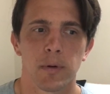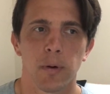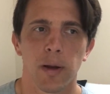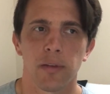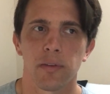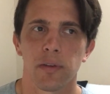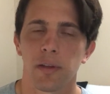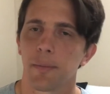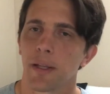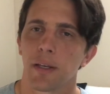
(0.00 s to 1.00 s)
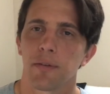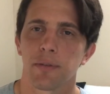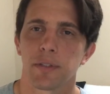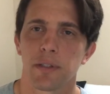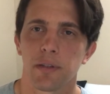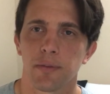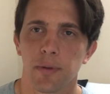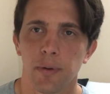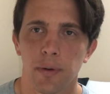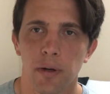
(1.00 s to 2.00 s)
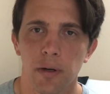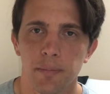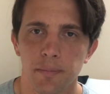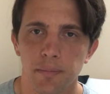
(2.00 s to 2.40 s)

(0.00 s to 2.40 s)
who I see can make a difference in this video a call.